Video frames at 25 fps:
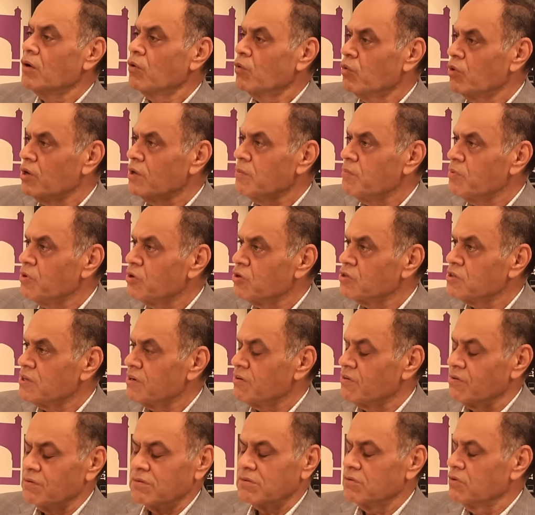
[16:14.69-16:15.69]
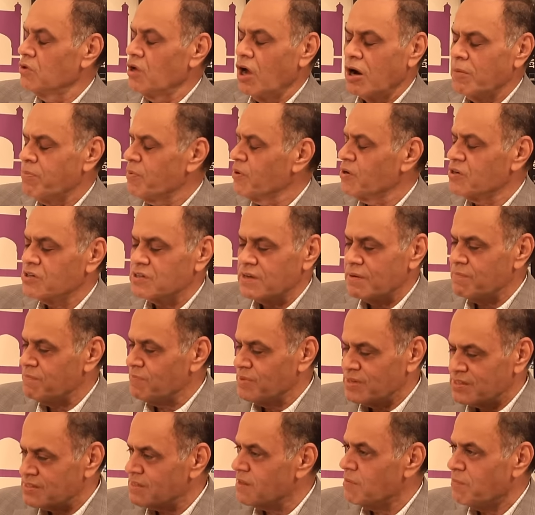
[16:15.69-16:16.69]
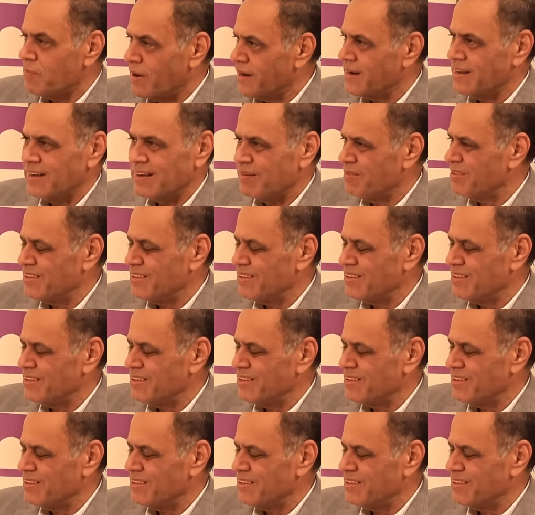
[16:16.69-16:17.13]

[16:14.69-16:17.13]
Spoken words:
Only because not because I miss the money.